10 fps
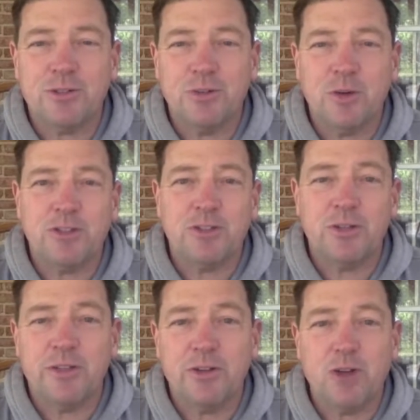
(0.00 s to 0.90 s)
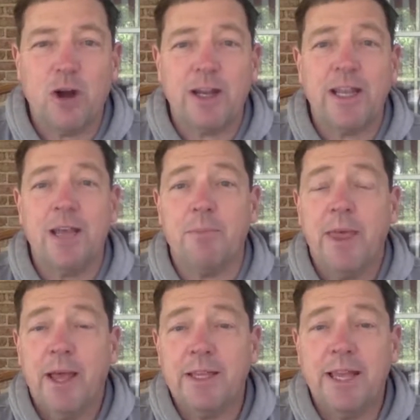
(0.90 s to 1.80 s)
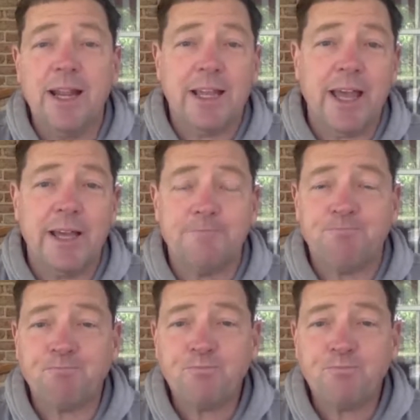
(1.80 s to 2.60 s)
So you want to tune in. They're targeting him yet again.